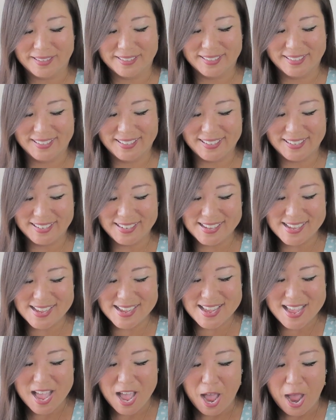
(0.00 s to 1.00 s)

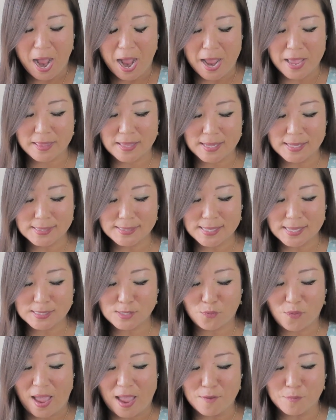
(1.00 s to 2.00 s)
I think it
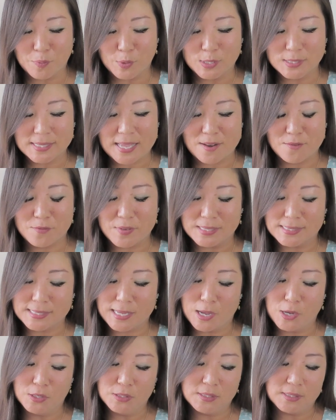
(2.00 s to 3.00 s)
says 5%
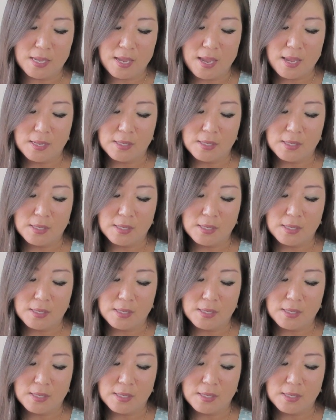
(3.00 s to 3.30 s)
viscose.